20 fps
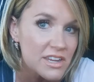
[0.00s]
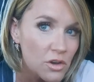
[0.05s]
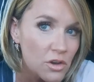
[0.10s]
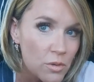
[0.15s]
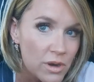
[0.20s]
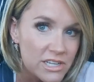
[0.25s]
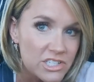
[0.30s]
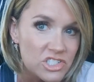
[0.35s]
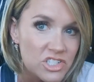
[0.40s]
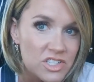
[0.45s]
any
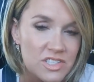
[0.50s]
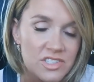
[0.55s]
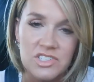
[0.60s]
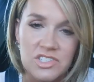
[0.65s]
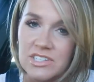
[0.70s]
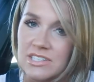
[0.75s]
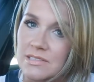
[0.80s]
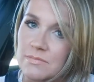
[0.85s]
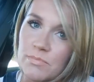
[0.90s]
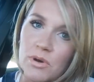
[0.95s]
questions,
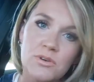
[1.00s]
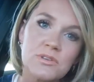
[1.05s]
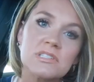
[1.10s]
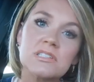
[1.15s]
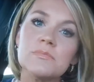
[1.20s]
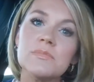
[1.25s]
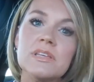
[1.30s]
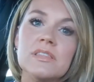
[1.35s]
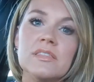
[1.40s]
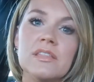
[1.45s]
just post
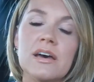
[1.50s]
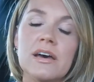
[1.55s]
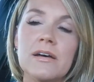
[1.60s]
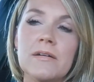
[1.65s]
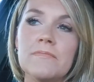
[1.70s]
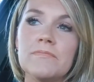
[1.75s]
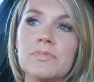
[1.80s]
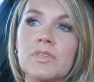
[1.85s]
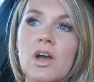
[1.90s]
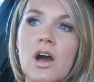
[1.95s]
them in
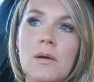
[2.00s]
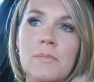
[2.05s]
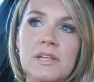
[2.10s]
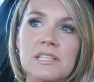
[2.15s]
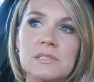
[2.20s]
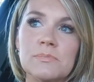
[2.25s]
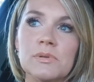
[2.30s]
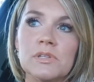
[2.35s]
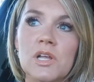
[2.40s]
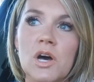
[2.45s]
the
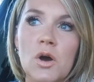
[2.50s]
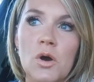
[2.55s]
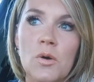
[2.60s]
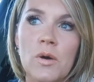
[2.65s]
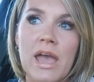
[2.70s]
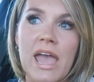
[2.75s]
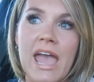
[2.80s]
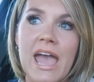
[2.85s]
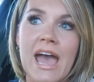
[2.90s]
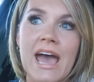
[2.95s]
comments below
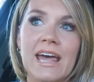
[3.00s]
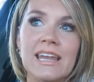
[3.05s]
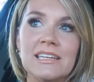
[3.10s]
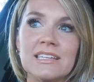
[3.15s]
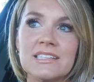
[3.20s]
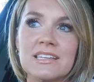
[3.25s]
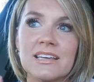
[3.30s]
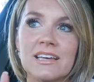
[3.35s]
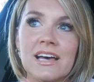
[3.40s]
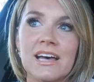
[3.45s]

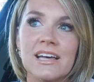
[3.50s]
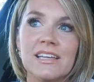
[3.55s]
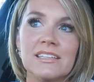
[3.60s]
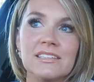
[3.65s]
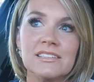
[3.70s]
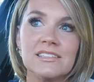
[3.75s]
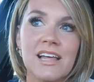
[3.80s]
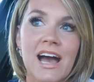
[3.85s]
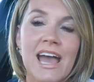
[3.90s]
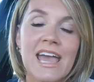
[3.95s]
and uh,
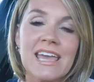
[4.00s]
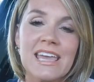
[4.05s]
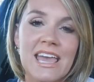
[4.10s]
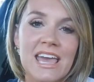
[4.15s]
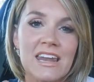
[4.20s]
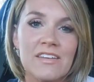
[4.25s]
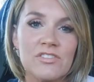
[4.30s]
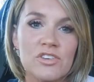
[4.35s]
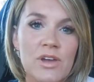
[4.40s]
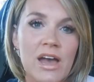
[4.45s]
like.
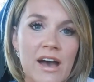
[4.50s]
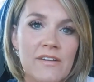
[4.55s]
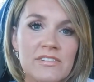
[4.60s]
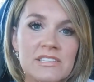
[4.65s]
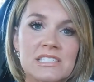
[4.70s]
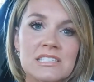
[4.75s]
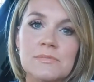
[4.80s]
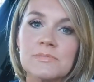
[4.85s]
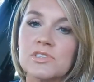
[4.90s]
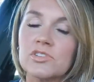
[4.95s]
And if you
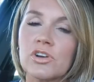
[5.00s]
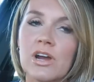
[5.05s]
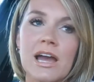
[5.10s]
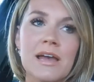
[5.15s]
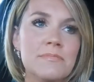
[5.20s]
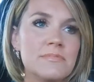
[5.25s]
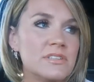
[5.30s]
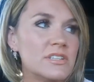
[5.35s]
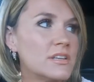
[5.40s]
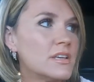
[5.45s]
haven't
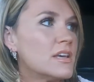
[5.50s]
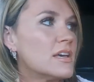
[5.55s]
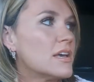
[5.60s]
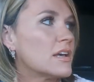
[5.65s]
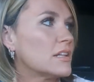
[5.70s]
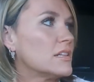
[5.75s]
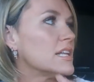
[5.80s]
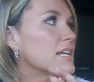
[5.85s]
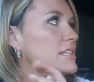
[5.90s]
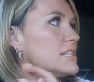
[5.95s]
subscribed,
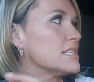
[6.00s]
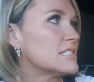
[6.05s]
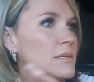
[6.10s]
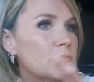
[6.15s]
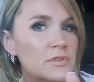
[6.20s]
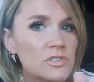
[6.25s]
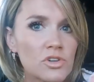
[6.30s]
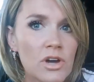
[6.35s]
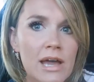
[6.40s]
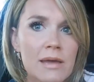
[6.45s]
click the
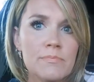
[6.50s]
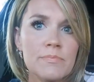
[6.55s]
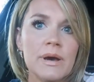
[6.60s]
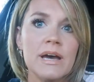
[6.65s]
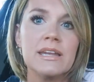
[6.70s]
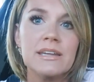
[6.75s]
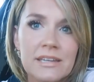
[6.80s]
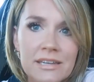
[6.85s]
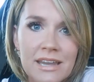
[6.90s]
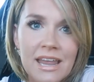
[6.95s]
subscribe
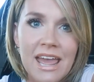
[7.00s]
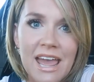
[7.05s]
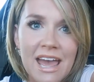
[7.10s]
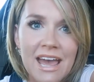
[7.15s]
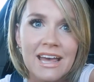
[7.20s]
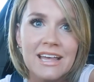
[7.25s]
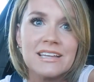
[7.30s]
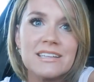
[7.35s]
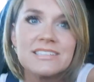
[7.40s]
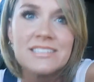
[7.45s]
button
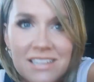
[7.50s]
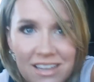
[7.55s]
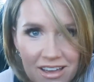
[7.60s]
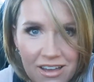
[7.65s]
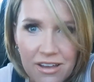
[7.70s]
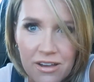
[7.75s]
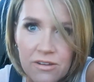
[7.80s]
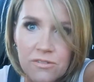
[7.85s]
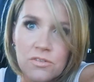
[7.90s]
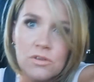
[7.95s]
and
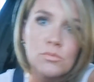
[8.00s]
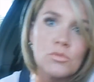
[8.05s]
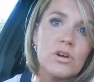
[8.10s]
for